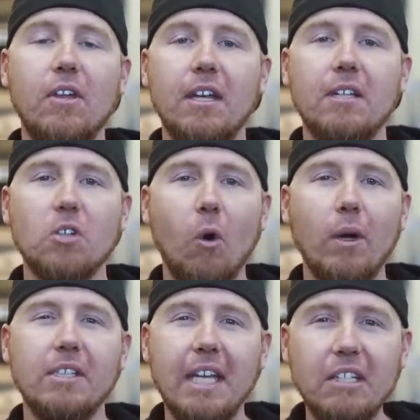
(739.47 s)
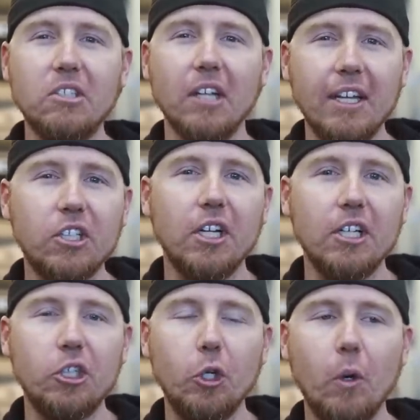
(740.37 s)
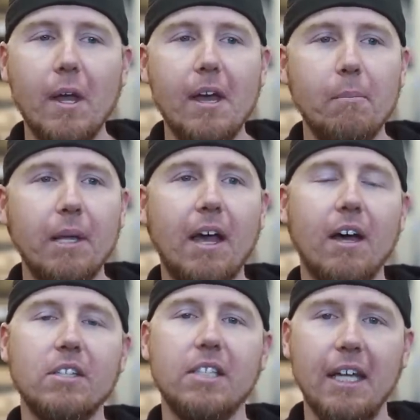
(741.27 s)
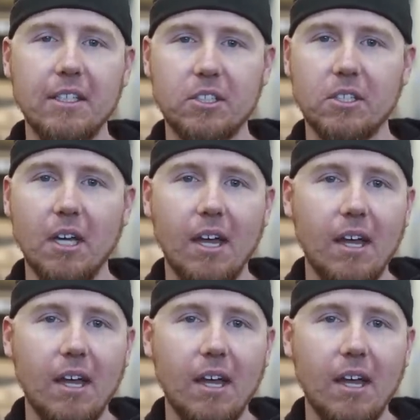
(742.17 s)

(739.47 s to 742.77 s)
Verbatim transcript: that it is always an installation issue because it's